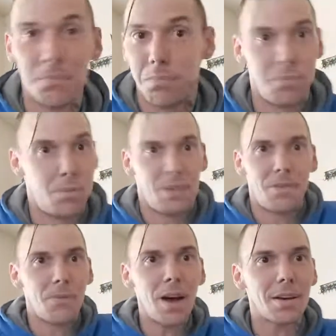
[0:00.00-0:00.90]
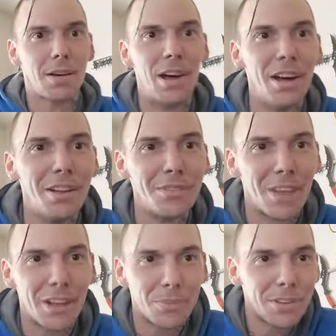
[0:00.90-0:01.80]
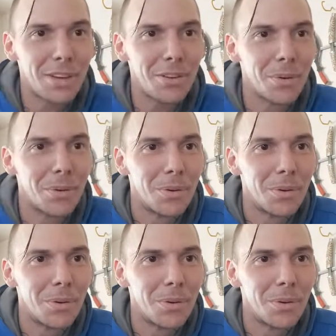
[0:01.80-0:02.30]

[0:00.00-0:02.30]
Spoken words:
What the fuck? That's what they do.